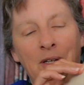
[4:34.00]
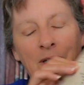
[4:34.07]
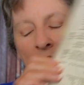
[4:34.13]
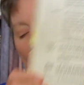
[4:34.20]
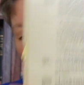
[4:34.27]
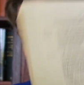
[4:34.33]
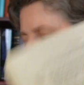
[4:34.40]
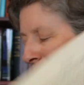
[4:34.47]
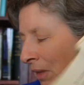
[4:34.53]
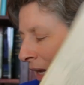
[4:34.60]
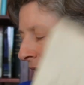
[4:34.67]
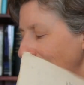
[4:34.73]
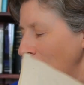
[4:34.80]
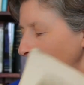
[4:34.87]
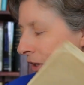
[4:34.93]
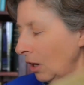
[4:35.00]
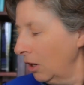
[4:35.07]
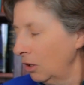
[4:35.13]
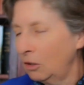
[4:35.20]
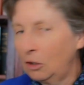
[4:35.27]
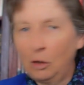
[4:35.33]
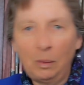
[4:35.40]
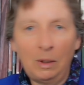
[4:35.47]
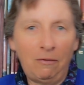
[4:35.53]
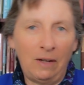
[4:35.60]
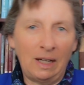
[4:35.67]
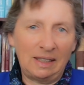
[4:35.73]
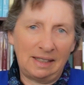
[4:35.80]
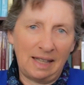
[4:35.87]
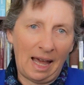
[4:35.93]
Okay, so could we
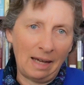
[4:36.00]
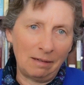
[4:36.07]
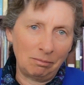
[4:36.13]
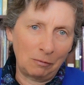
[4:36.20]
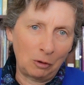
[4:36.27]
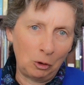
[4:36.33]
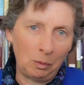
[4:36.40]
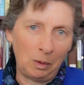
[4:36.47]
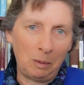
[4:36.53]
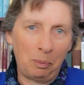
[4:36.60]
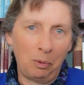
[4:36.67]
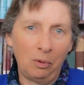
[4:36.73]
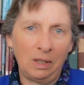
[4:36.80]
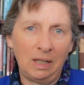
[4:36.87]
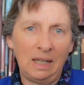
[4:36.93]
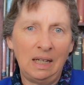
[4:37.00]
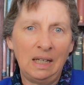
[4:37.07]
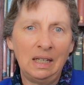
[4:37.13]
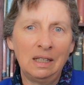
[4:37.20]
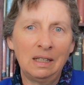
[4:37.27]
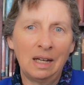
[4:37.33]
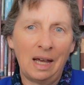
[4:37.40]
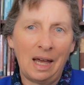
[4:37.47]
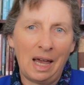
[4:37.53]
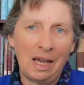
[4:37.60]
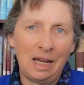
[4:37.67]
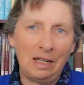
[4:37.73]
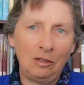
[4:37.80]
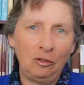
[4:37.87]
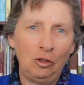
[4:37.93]
fix that? Could we put in
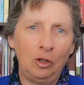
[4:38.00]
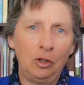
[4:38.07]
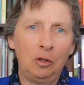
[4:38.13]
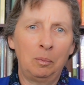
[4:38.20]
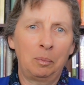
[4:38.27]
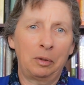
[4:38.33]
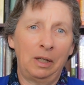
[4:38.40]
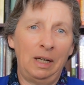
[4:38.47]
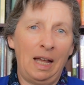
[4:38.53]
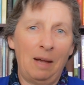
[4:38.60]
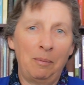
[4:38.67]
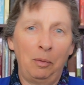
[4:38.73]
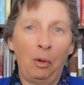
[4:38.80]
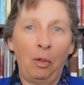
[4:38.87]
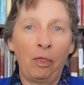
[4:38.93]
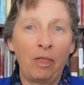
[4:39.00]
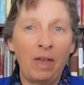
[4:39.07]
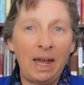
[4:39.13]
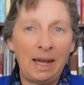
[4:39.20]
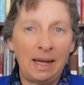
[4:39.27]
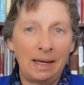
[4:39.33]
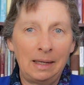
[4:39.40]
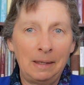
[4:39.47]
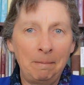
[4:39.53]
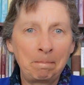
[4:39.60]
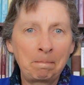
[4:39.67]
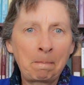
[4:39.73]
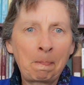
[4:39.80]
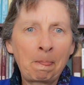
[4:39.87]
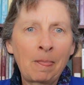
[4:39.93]
a new preamble there?
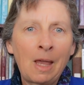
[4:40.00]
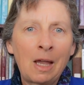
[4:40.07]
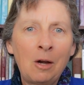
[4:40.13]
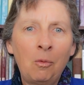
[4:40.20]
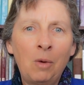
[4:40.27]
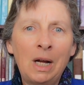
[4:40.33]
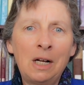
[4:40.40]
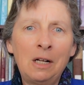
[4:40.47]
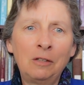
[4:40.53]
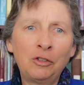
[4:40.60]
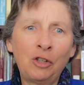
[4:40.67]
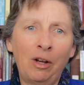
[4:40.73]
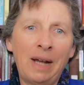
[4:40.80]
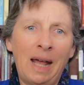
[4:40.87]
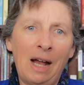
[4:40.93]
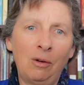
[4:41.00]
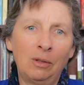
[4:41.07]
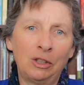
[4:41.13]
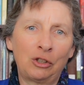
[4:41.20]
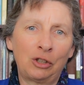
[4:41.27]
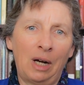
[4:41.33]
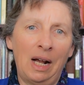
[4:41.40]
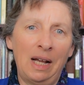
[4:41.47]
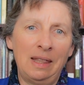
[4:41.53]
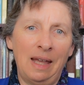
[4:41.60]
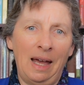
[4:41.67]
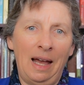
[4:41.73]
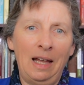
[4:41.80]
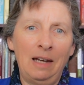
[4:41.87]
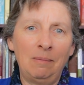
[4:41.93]
Well, John Howard tried
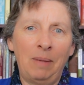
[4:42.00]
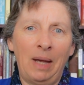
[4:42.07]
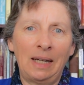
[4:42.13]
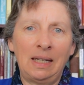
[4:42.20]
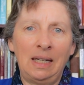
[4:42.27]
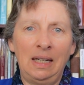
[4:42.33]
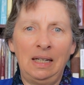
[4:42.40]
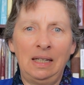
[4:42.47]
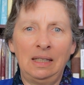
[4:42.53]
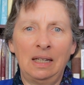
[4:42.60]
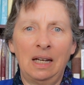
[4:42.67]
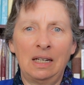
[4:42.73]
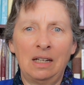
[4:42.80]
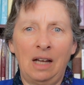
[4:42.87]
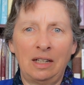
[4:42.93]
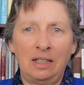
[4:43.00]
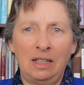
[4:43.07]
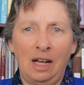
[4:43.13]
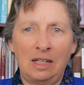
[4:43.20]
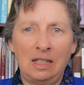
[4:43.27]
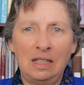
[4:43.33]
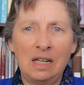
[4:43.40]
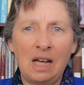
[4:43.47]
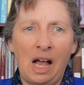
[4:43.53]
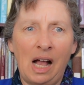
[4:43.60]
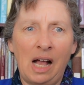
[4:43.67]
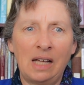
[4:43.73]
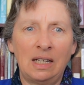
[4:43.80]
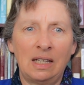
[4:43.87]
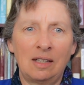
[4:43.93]
that back in
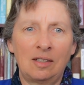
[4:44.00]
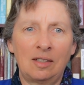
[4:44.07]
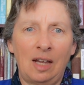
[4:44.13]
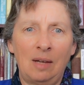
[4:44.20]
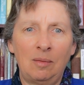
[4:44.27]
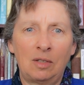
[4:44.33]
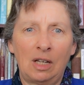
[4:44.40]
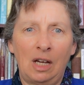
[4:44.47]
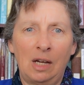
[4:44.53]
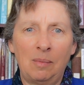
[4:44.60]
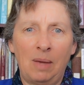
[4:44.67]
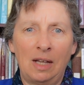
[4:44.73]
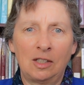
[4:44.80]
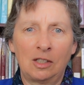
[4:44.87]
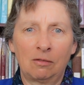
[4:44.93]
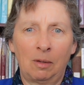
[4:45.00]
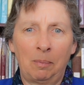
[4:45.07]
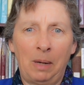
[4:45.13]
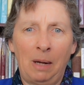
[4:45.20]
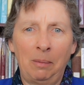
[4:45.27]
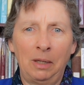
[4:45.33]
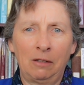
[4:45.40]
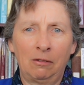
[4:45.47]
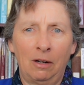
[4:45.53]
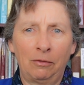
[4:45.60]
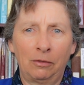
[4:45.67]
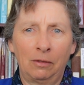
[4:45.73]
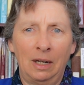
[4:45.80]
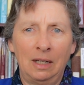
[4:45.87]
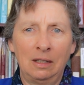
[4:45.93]
1999 at the same time as the Republic
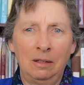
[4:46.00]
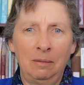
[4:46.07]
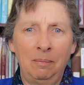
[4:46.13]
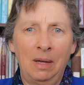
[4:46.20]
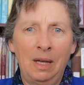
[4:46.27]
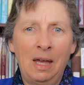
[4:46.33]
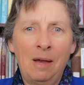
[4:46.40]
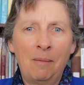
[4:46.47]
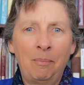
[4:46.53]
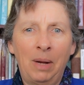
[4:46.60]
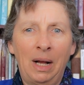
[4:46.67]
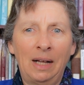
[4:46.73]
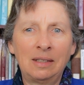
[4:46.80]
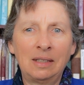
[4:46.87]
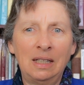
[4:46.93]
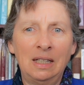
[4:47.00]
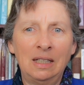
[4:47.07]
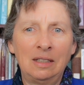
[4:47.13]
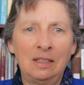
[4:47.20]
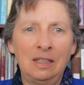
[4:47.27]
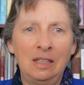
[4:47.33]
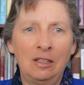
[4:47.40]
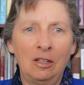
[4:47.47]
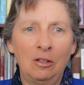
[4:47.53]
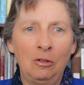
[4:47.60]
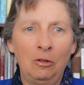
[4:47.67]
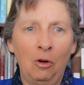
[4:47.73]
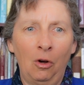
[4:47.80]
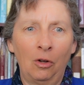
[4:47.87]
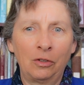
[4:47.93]
referendum, but it did
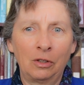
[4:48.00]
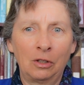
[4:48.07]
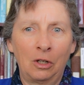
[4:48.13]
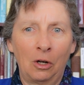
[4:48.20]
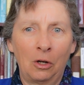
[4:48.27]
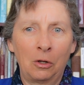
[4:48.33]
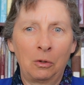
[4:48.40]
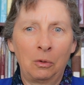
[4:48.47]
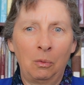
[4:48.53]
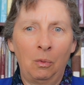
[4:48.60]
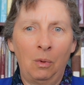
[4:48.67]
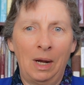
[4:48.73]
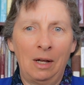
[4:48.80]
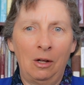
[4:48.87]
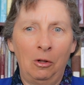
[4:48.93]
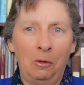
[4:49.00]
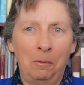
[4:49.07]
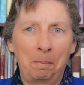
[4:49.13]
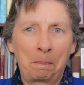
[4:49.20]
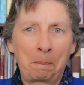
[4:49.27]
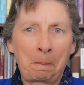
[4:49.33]
not go well.